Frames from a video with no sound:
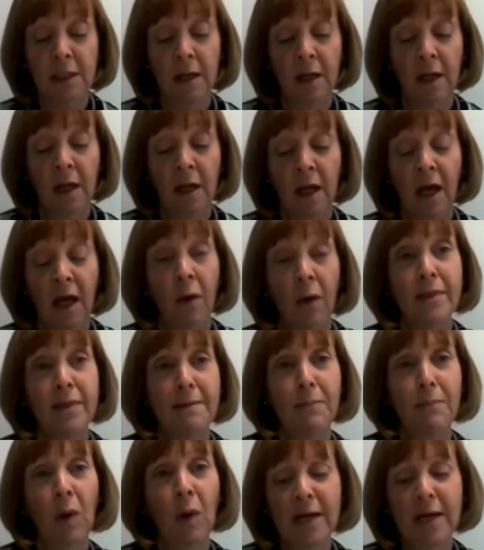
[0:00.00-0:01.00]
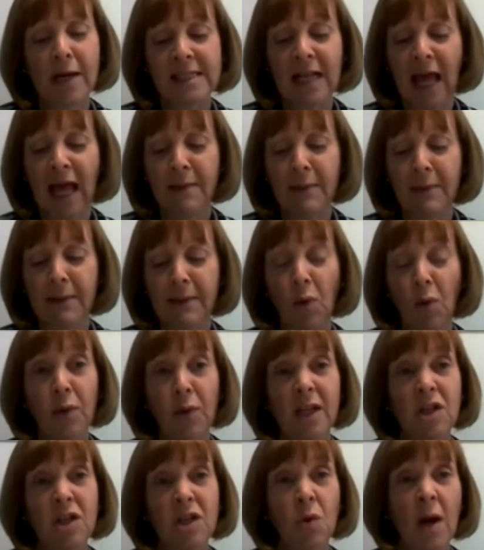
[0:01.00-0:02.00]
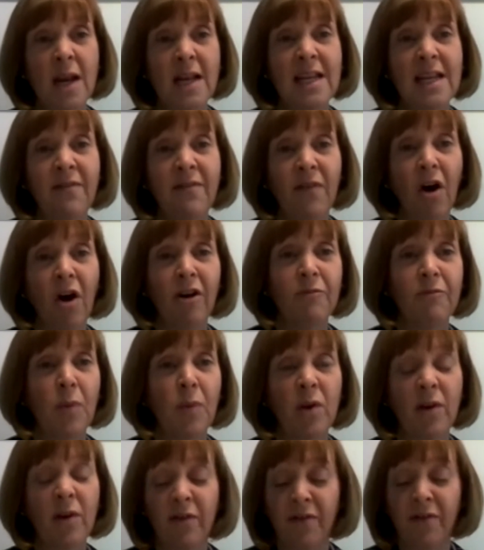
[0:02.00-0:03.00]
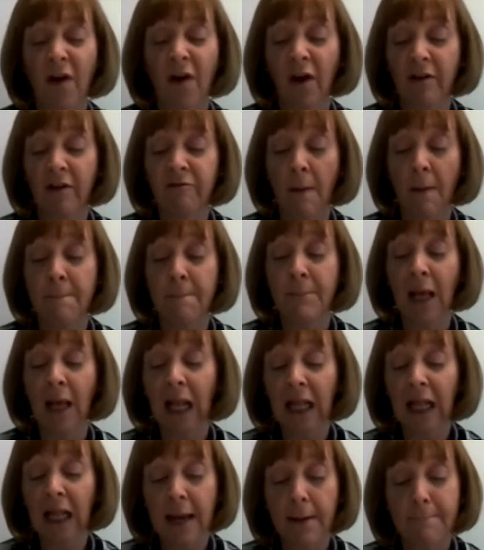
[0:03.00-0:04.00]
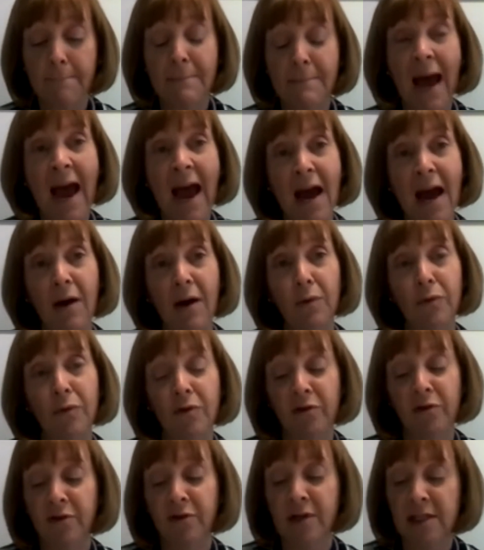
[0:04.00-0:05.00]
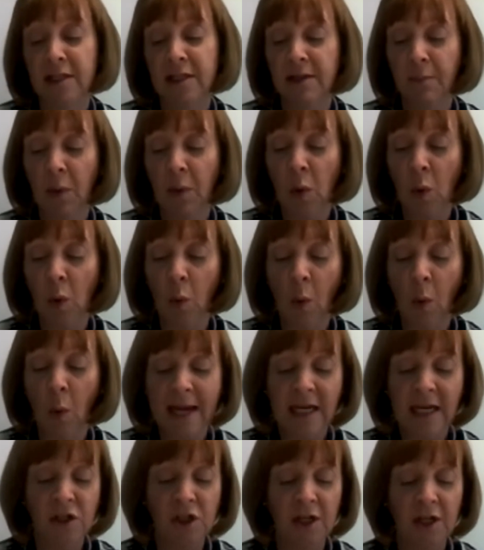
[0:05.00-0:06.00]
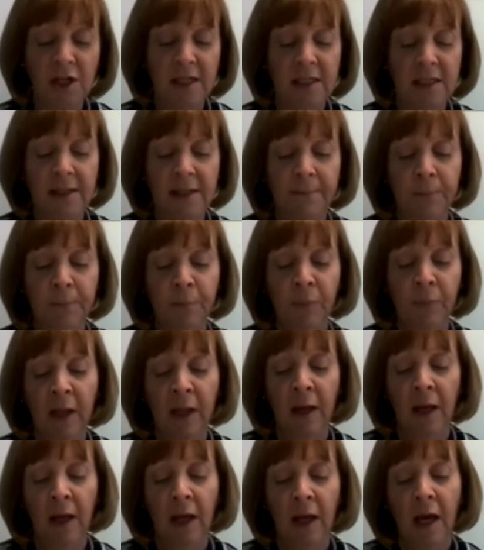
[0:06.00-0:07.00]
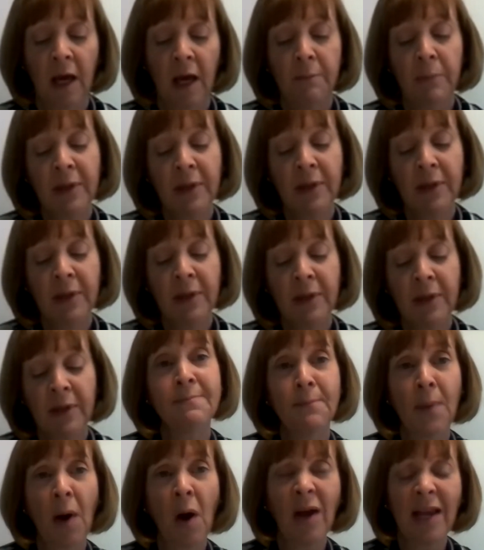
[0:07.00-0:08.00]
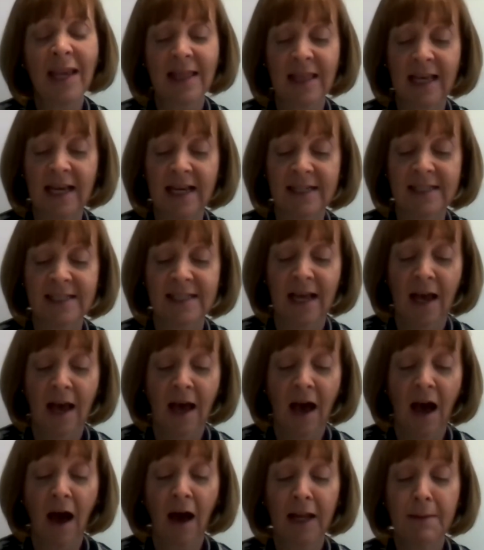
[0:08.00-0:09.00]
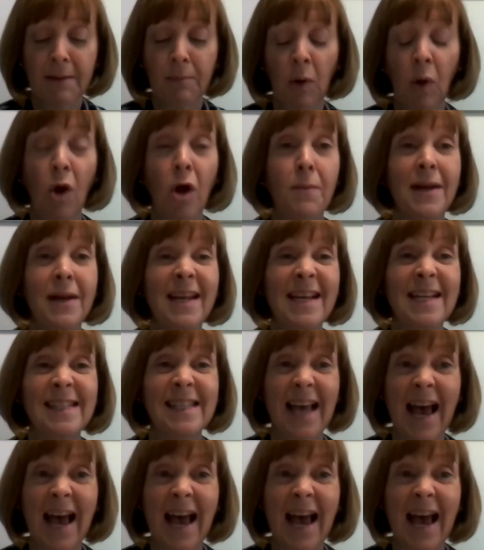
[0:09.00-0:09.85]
with employers claiming more than £25.5 billion to support wages. But despite this, unemployment is